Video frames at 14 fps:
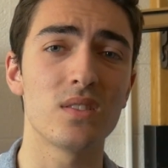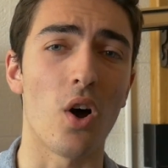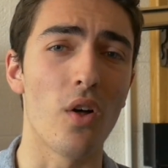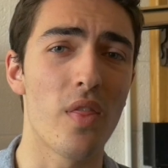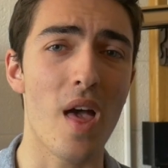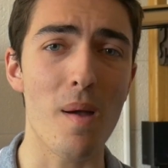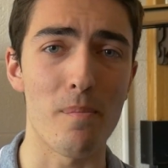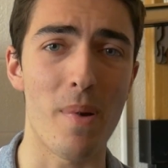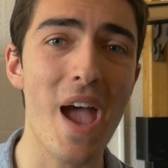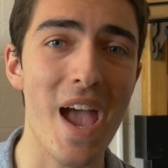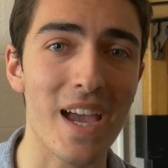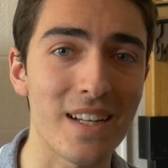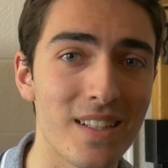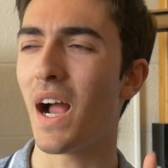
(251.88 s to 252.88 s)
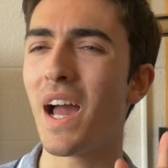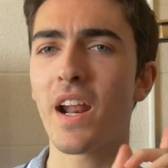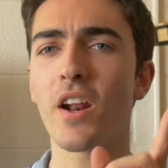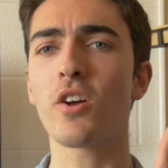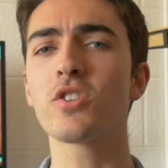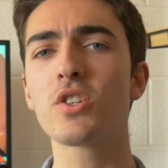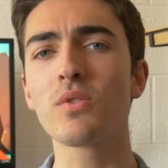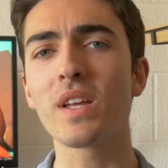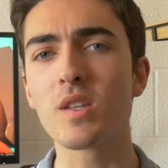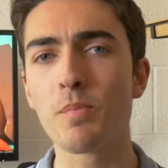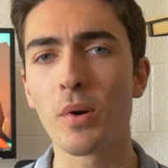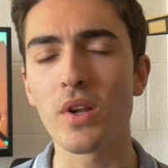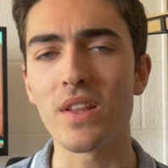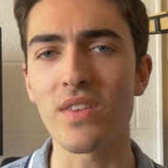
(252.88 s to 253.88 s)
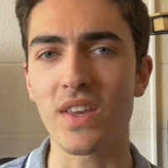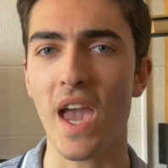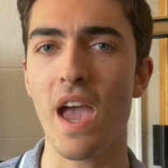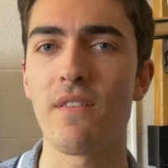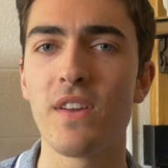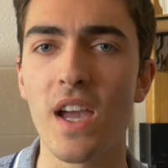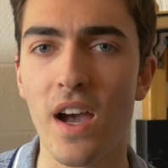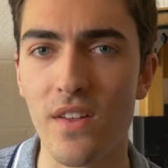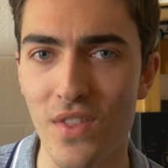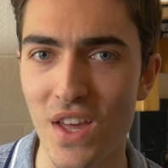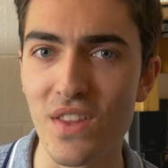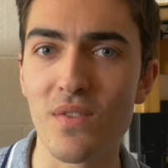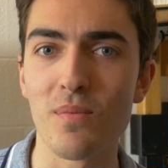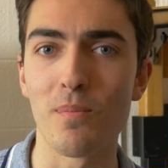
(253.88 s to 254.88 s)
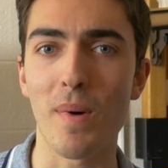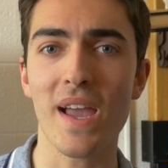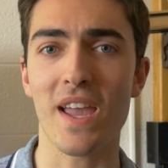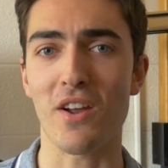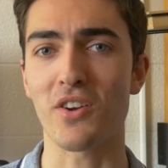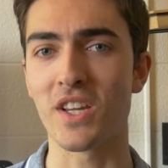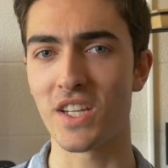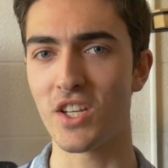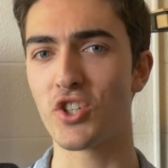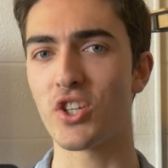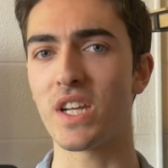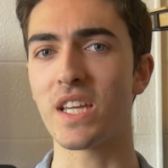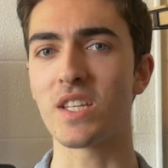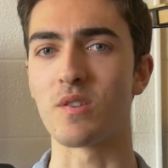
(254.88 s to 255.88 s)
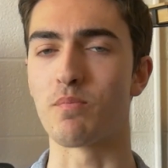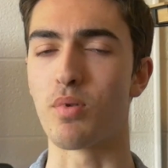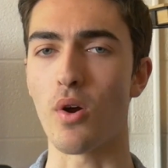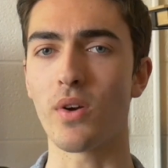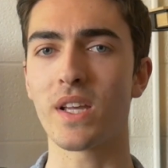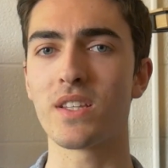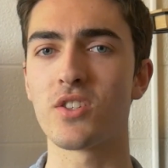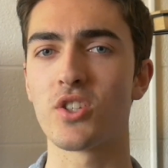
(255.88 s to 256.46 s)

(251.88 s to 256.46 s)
all that bad. And I'd also like to put in the caveat that my air conditioning is broken,